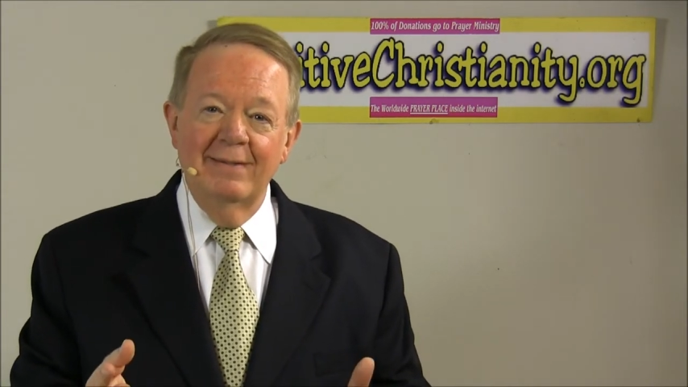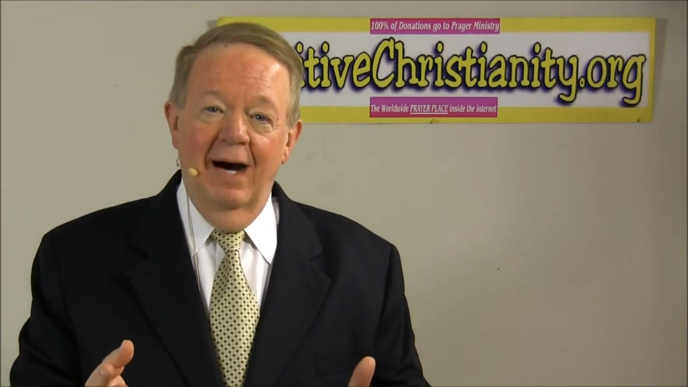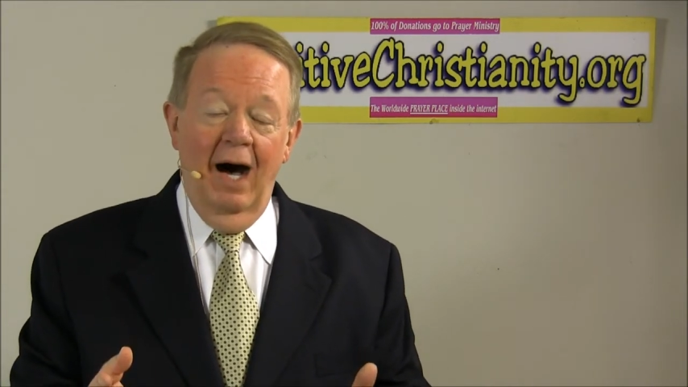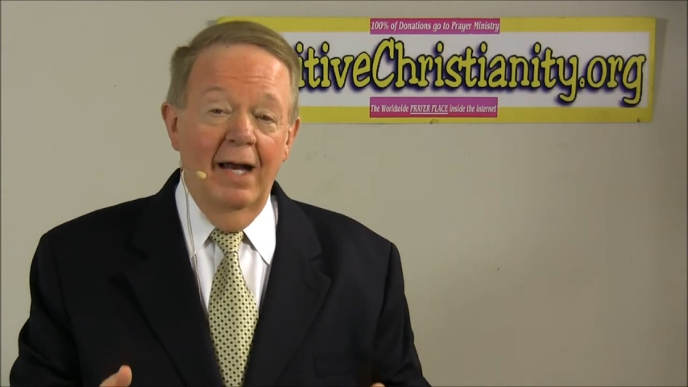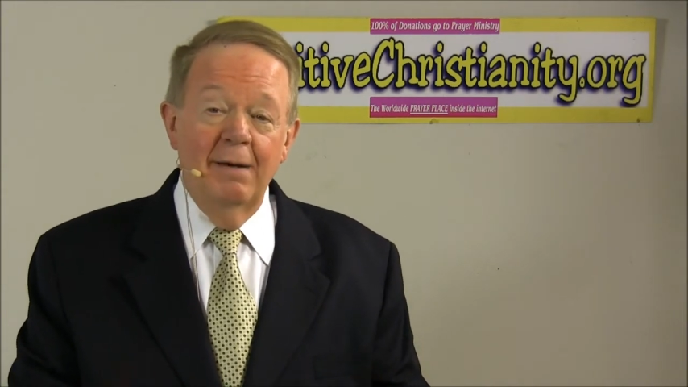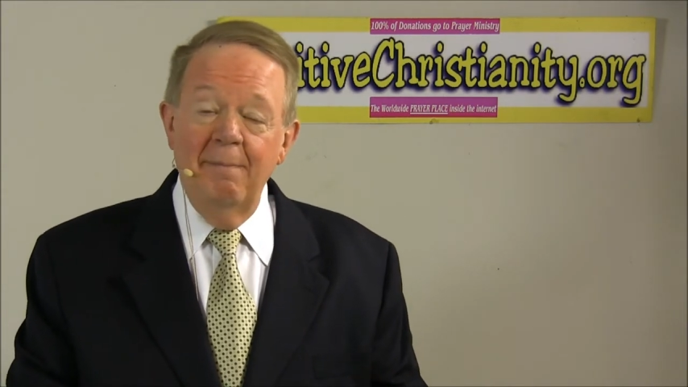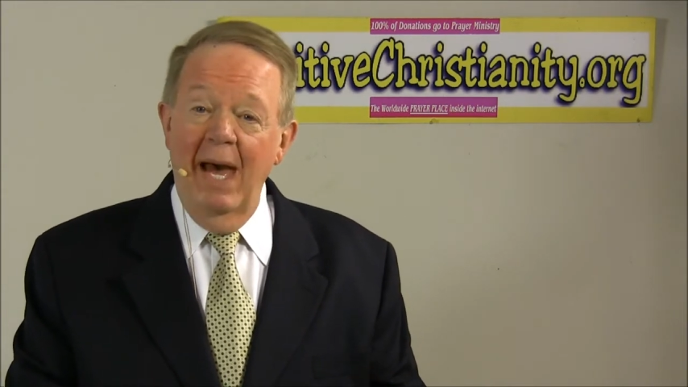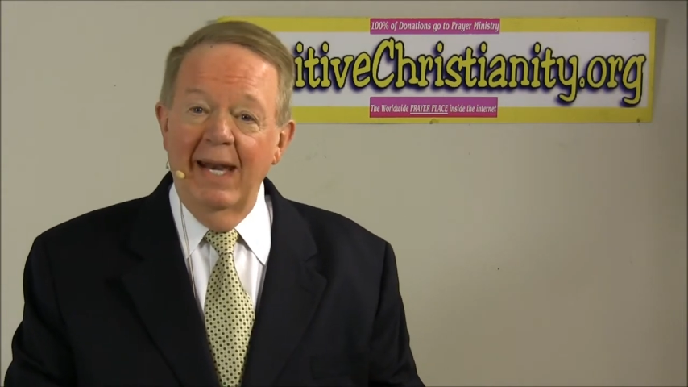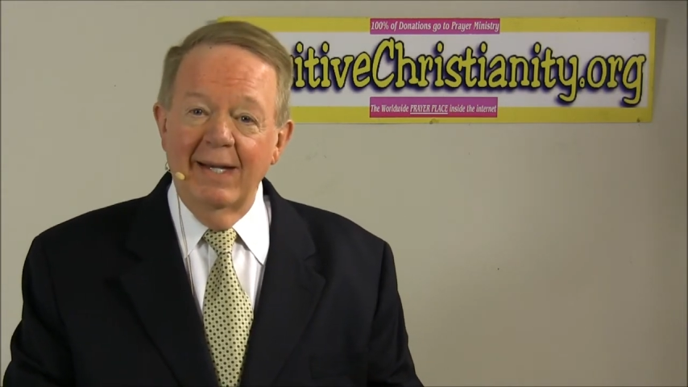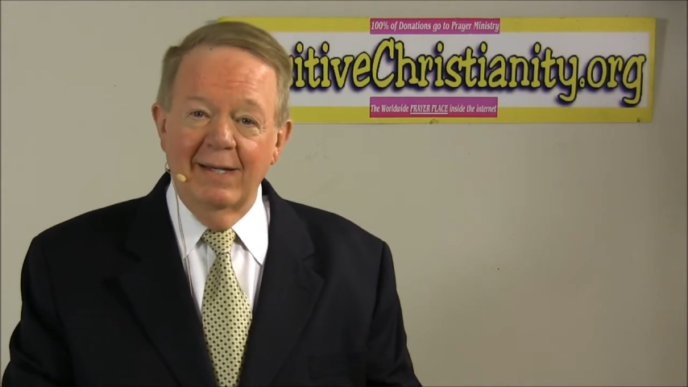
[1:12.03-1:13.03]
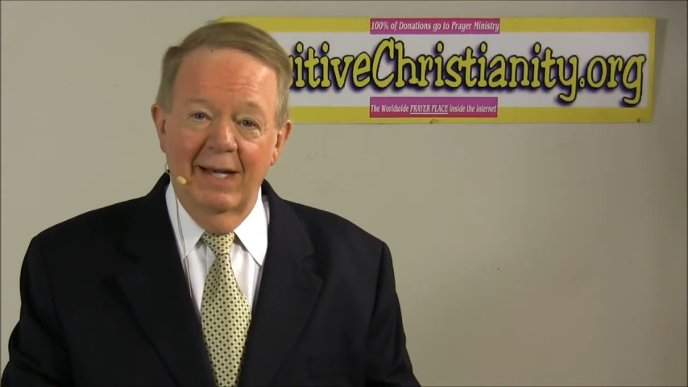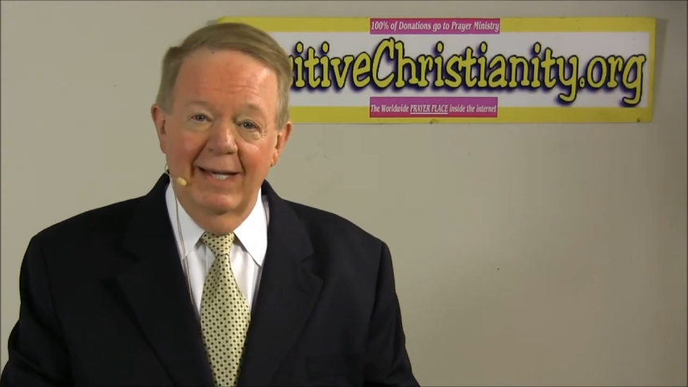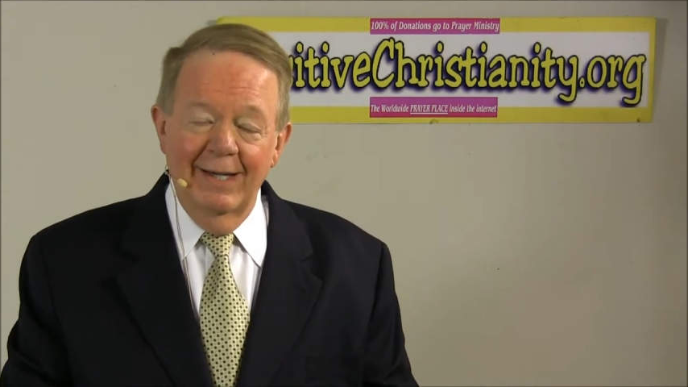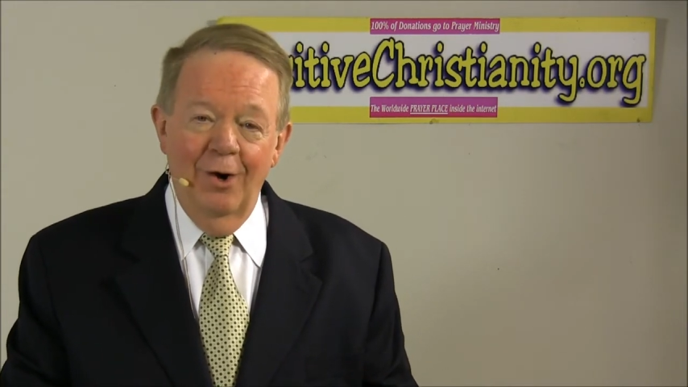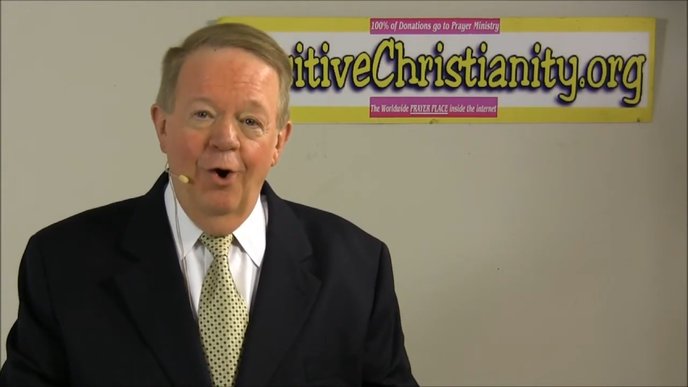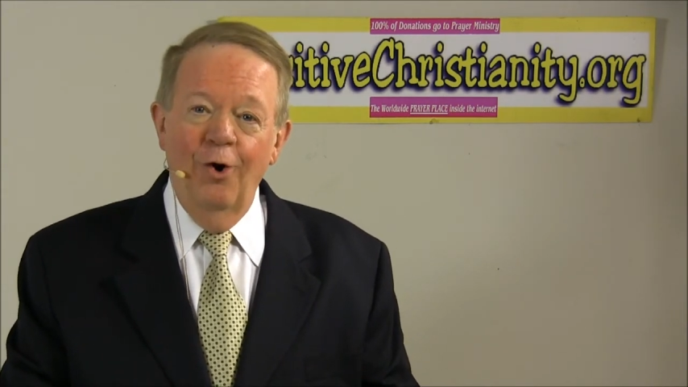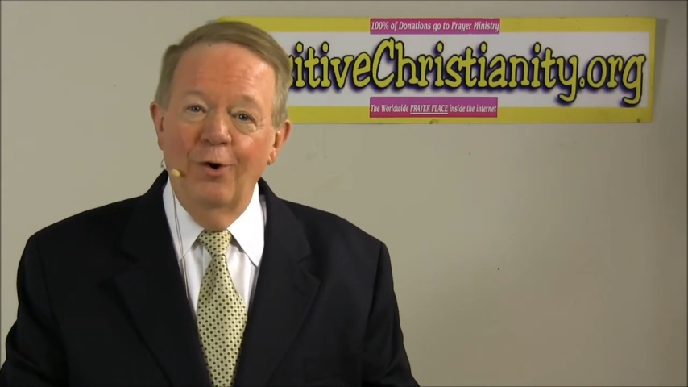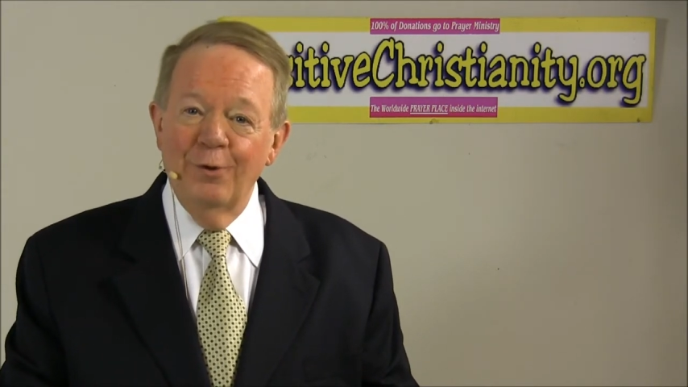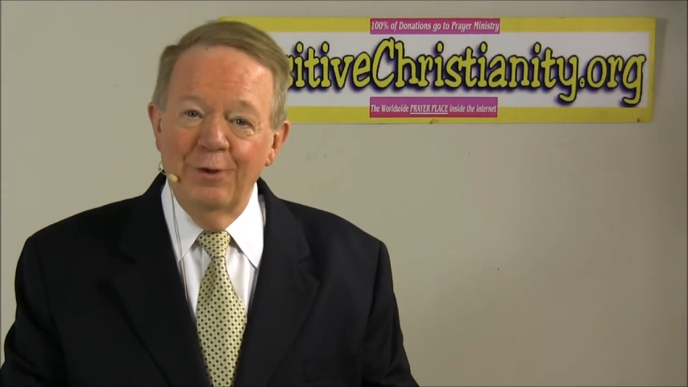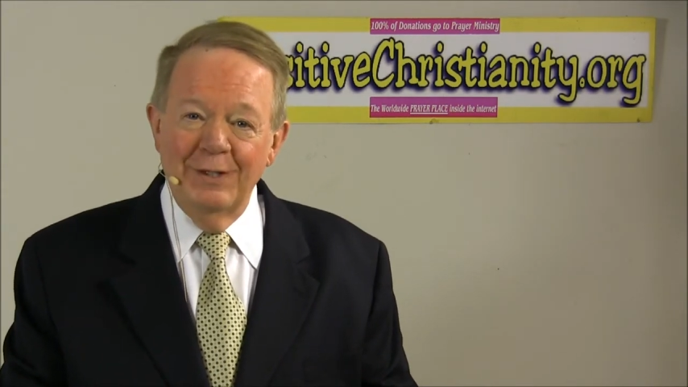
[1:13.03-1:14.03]
automatically
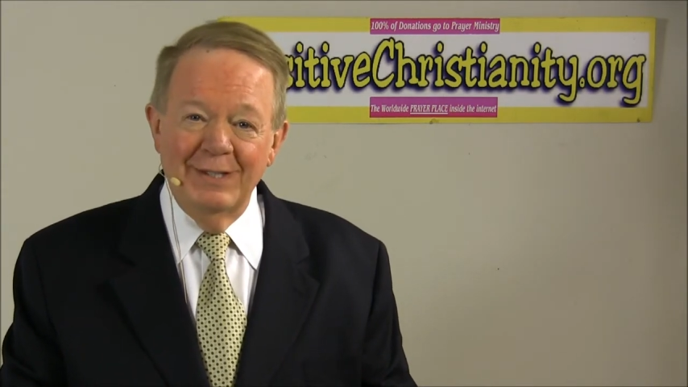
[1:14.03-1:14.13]
all the